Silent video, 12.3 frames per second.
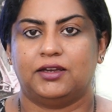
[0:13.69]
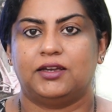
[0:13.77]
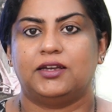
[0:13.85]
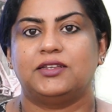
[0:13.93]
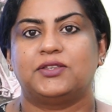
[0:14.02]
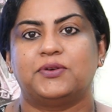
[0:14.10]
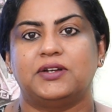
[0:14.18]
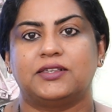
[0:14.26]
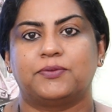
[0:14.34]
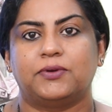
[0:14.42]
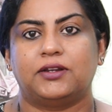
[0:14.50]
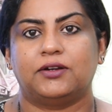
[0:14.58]
In today's
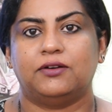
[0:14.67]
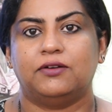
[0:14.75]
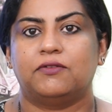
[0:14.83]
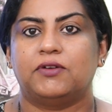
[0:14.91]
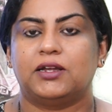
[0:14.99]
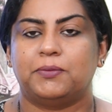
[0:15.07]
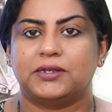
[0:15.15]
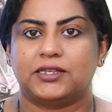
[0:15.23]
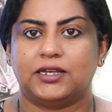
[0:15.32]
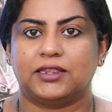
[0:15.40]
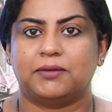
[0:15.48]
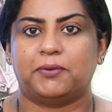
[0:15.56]
video, we will be
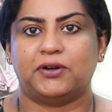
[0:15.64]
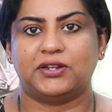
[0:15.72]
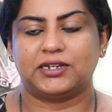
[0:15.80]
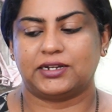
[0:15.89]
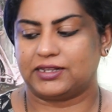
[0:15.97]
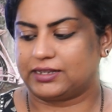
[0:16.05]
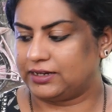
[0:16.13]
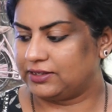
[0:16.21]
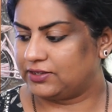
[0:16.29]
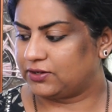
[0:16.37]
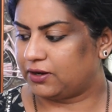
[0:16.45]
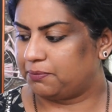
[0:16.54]
seeing the political
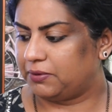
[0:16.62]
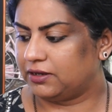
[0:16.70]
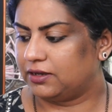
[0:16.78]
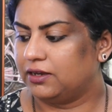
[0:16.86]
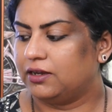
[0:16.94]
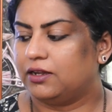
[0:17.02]
science topic